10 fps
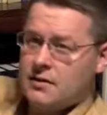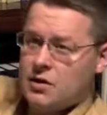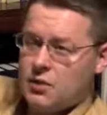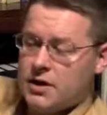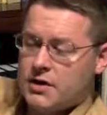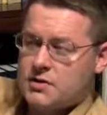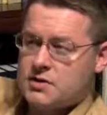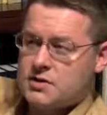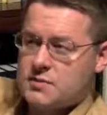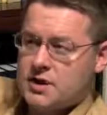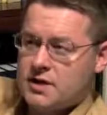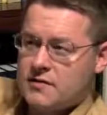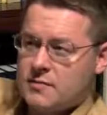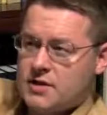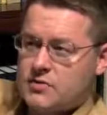no one accuses me
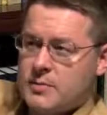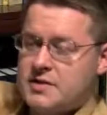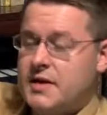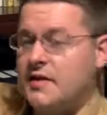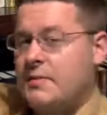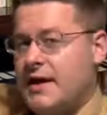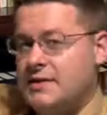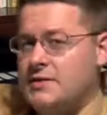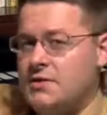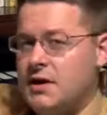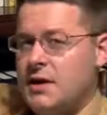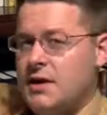of misrepresenting the passage,